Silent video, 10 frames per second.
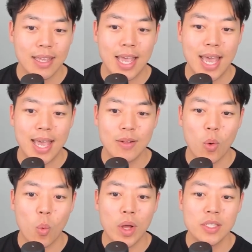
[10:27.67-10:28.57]
And
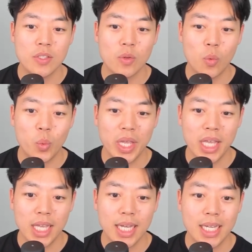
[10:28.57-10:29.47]
once
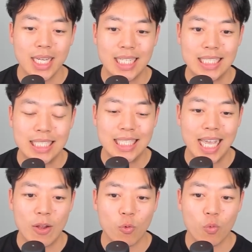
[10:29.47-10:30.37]
we
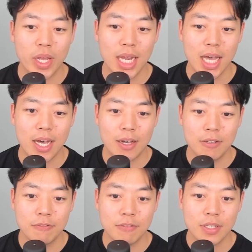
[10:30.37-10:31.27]
get rid
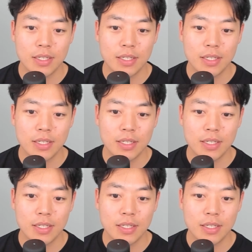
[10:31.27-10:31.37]
of